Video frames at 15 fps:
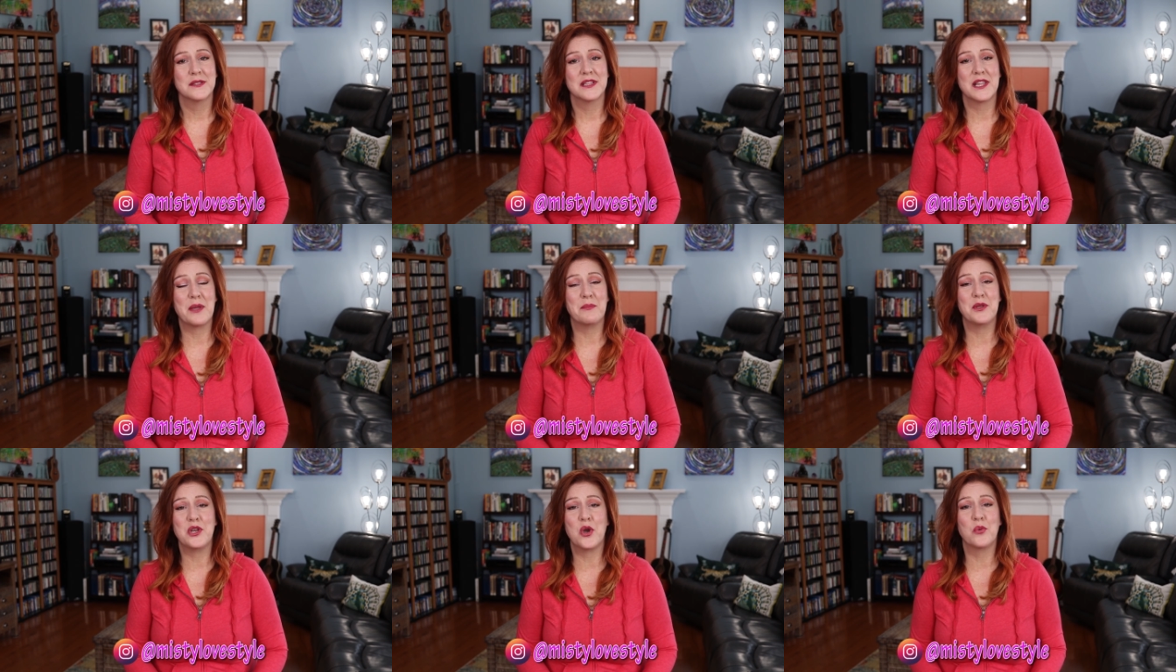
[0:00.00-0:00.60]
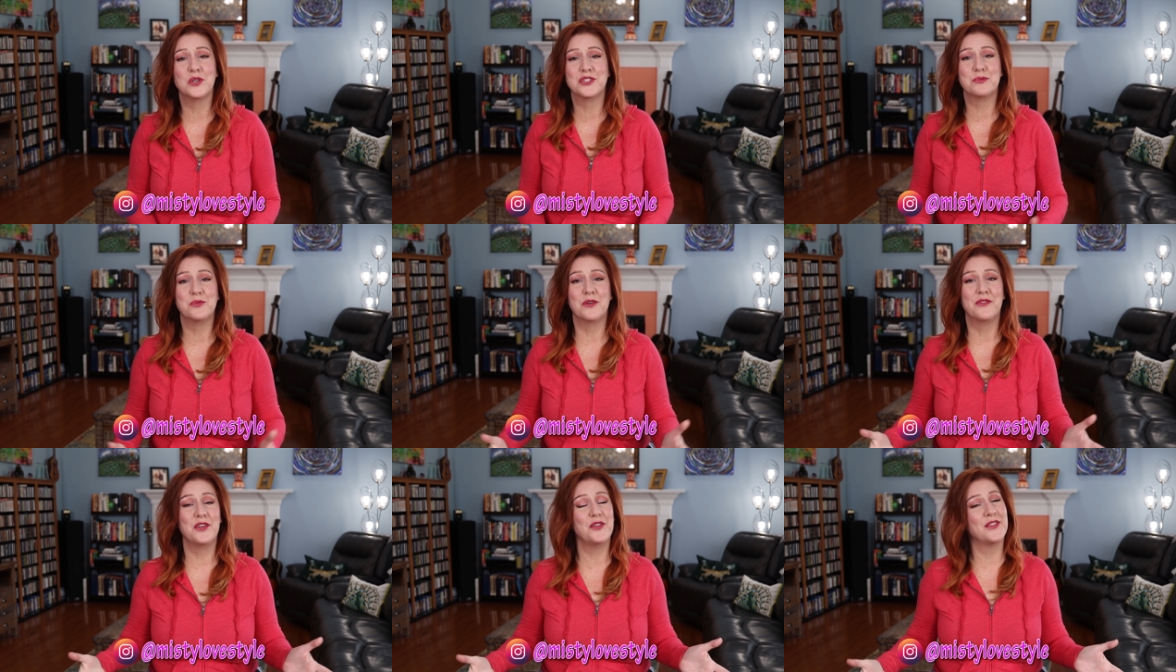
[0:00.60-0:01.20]
Let me know which
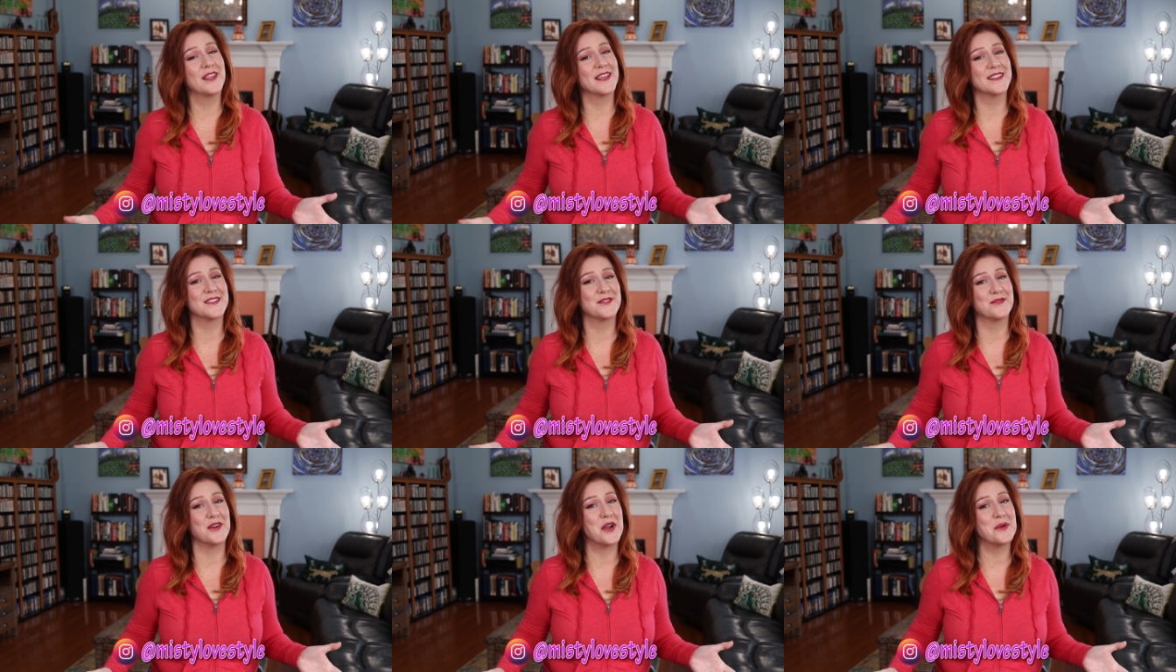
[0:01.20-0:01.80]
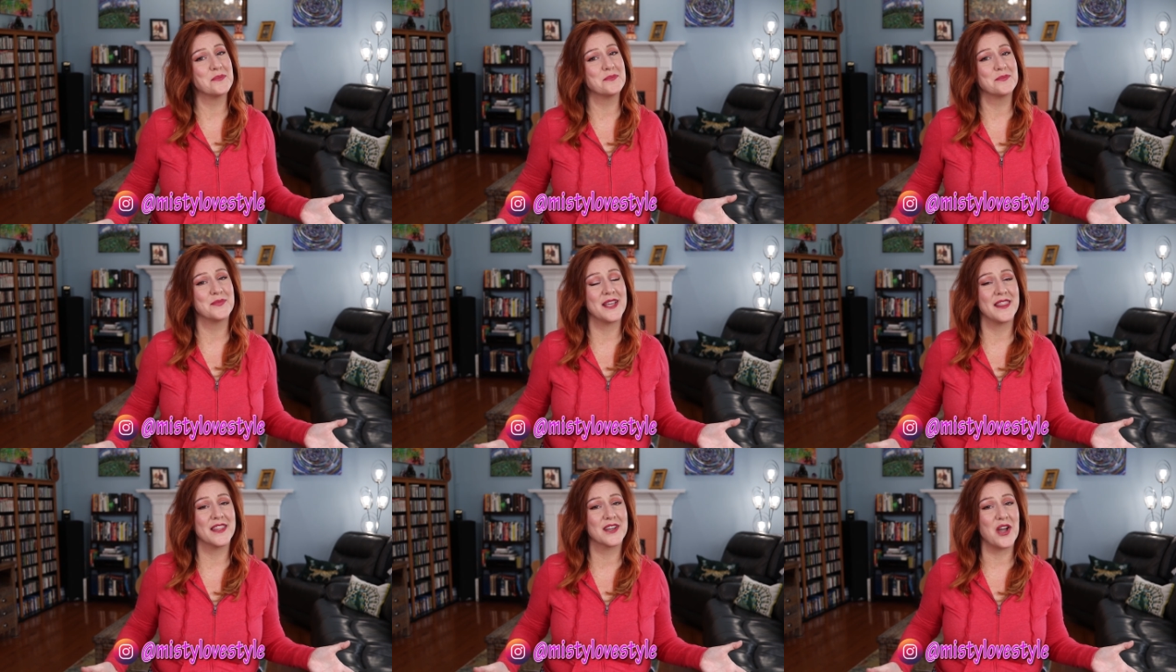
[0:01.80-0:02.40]
movie you think it's from
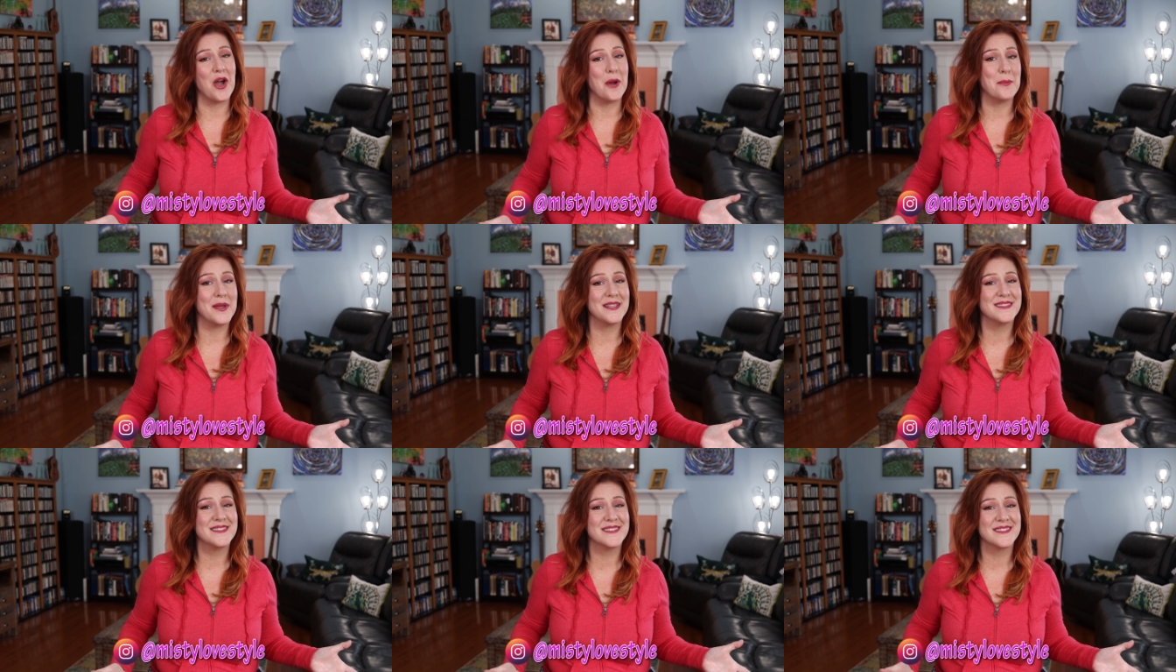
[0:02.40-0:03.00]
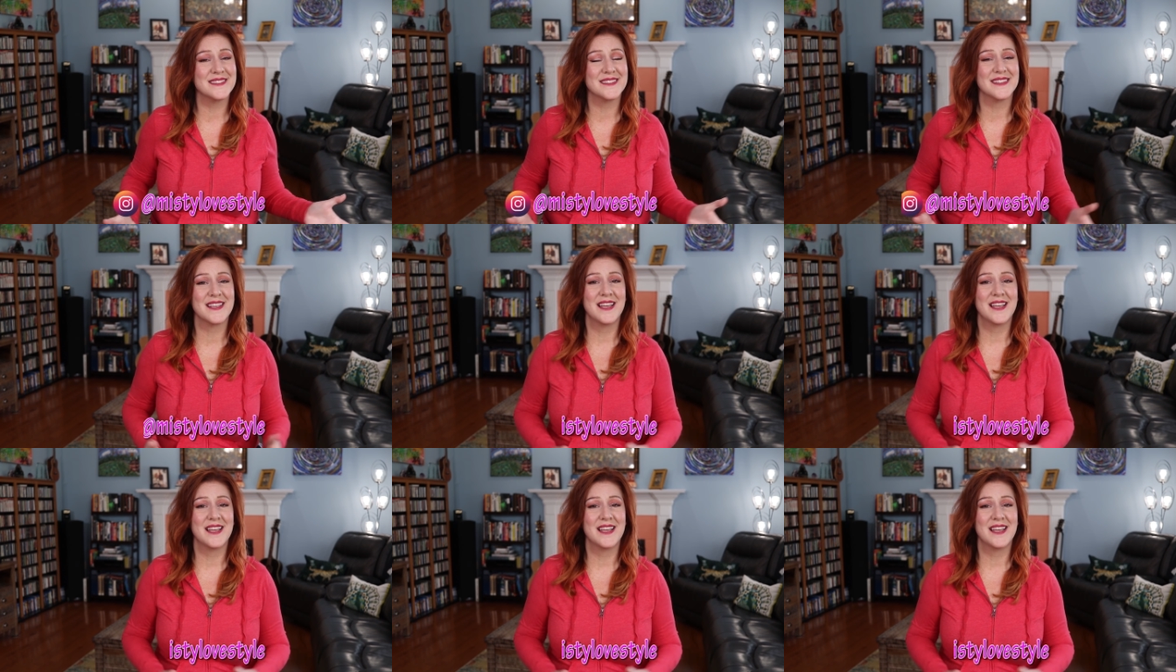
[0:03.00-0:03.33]
in the comments.